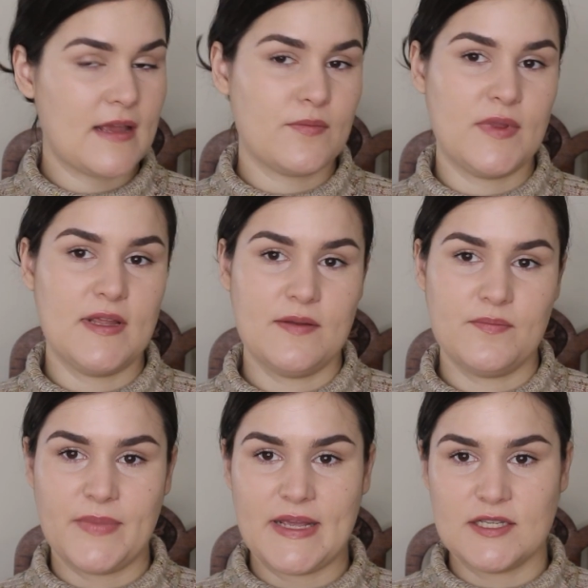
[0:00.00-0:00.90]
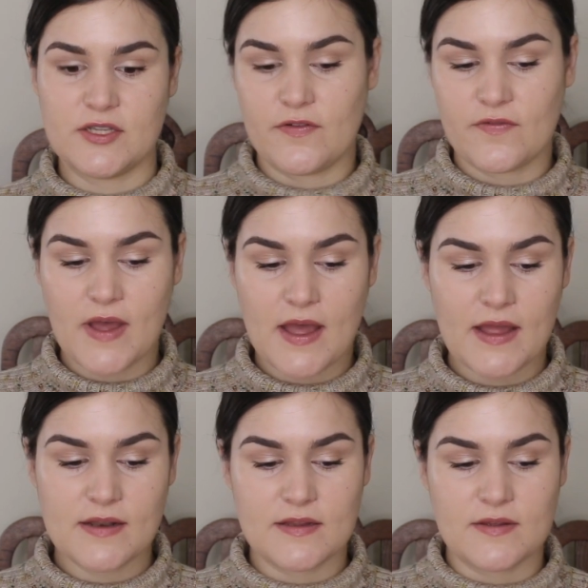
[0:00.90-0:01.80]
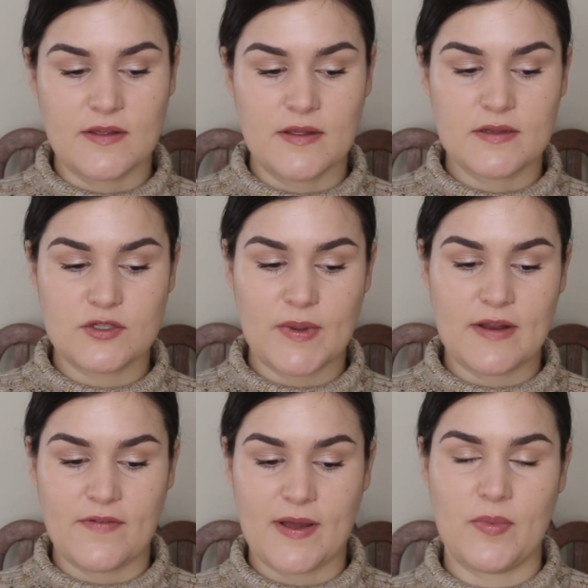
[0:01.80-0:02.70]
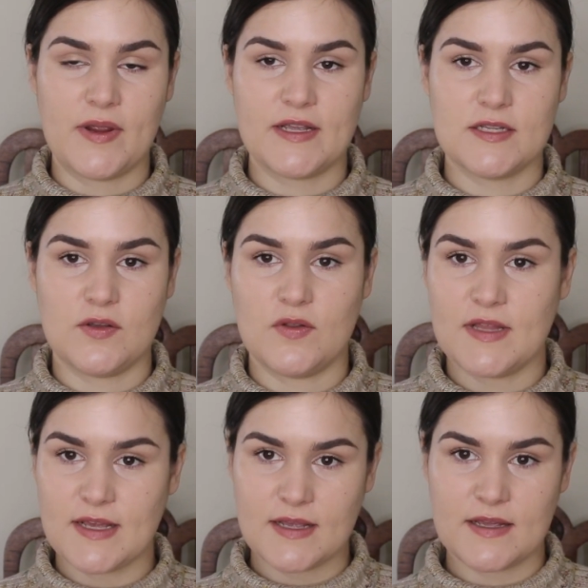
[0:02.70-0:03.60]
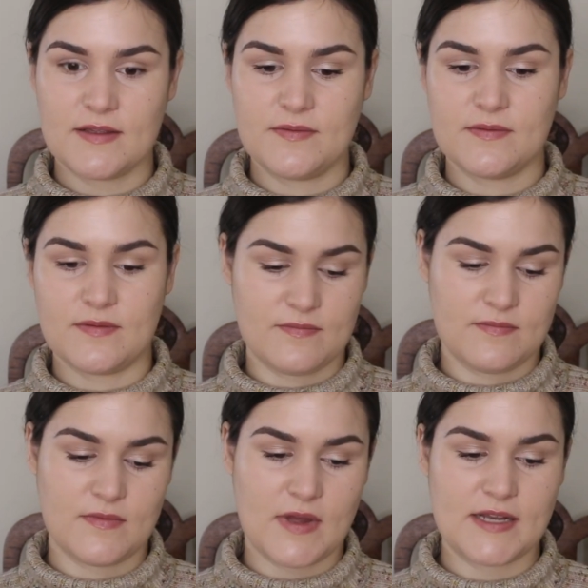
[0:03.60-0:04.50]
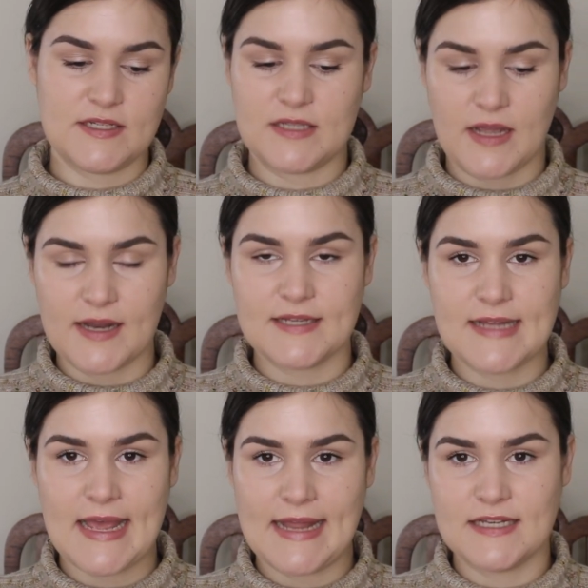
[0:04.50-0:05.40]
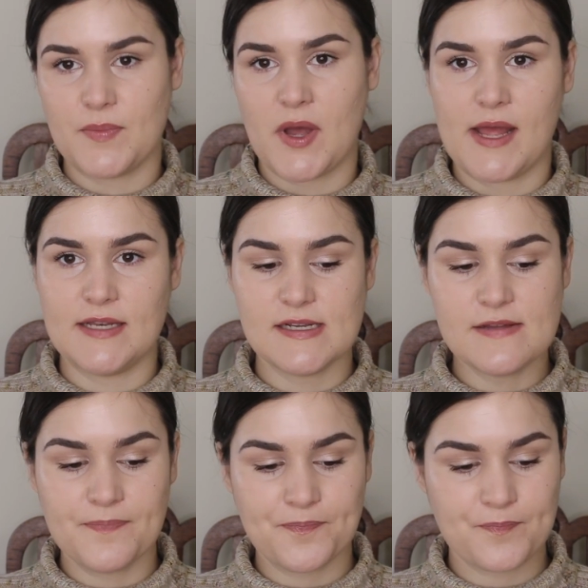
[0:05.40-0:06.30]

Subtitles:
With it being so fine, the tweed fabric so thick, I decided to hand bind it.